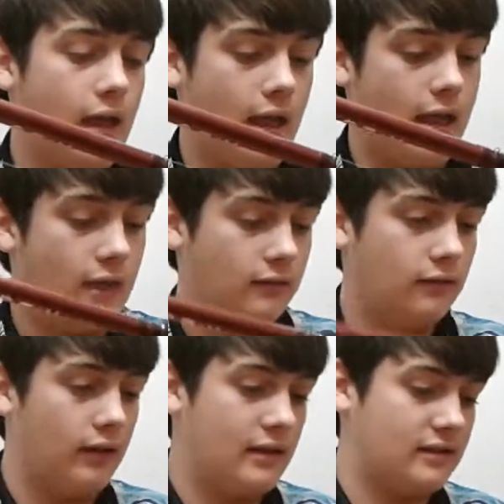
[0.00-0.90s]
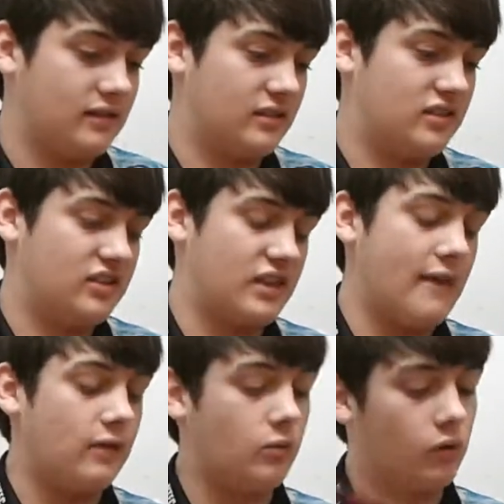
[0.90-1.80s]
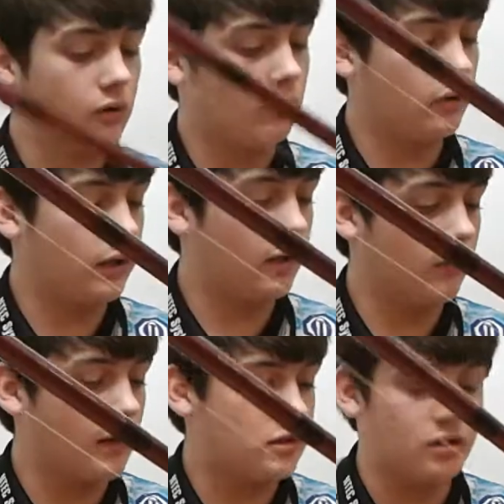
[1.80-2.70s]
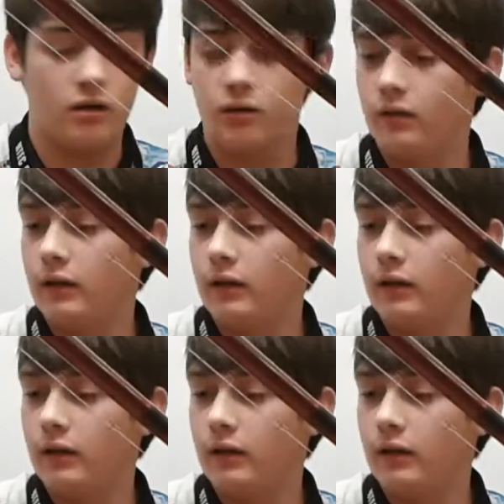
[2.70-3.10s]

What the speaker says: And it's a 7 1-to-1 gear ratio.